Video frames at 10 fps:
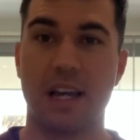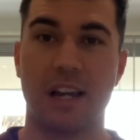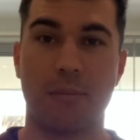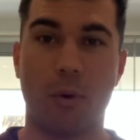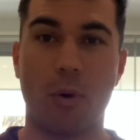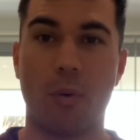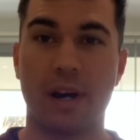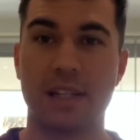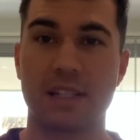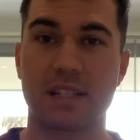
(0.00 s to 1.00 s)
and I'm
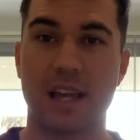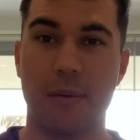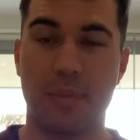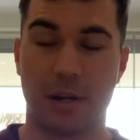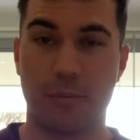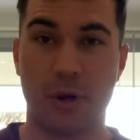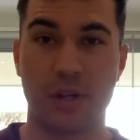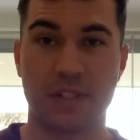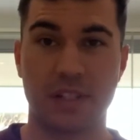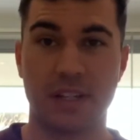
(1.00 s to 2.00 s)
always a better
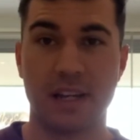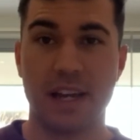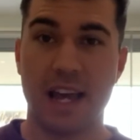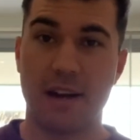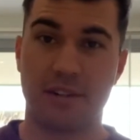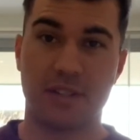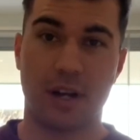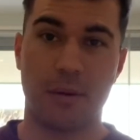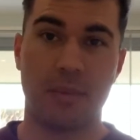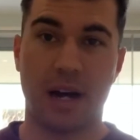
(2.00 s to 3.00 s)
person every
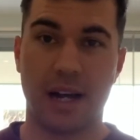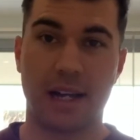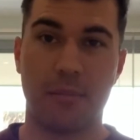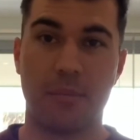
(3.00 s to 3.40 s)
time I come